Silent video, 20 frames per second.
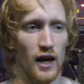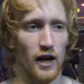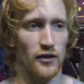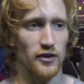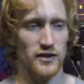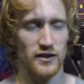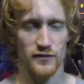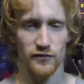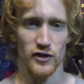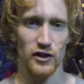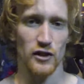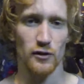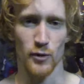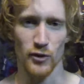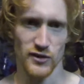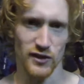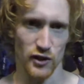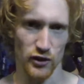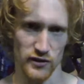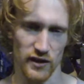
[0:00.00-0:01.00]
This video
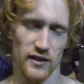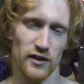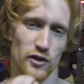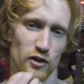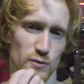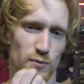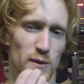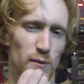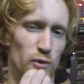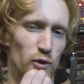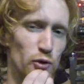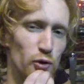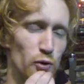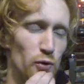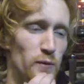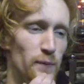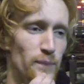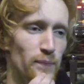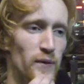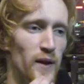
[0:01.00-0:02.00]
mostly goes out to those people who
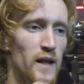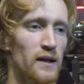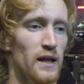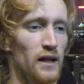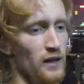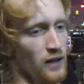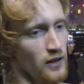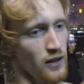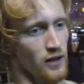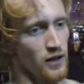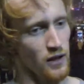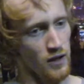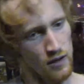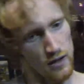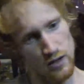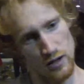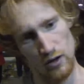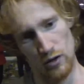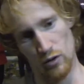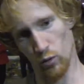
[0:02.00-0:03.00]

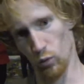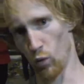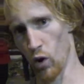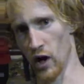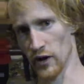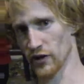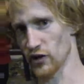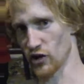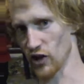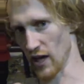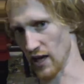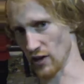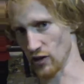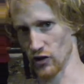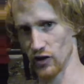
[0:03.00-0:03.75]
want to change